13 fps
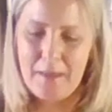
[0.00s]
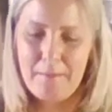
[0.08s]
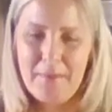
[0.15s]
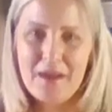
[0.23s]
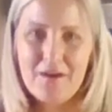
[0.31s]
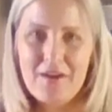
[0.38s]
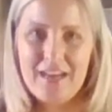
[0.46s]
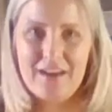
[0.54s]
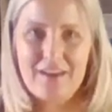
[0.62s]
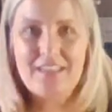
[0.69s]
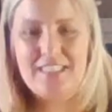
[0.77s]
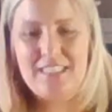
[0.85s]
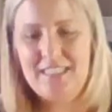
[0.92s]

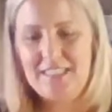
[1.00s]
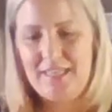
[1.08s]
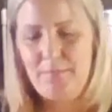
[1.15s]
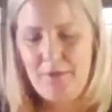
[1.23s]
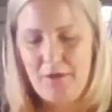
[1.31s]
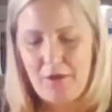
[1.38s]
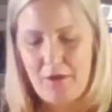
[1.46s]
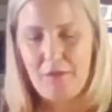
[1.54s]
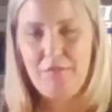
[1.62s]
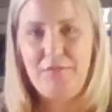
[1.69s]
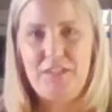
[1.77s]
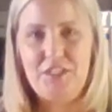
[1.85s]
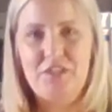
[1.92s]
marinara to dip, all
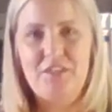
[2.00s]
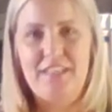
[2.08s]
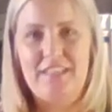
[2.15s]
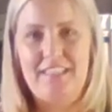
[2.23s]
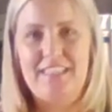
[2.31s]
featured in the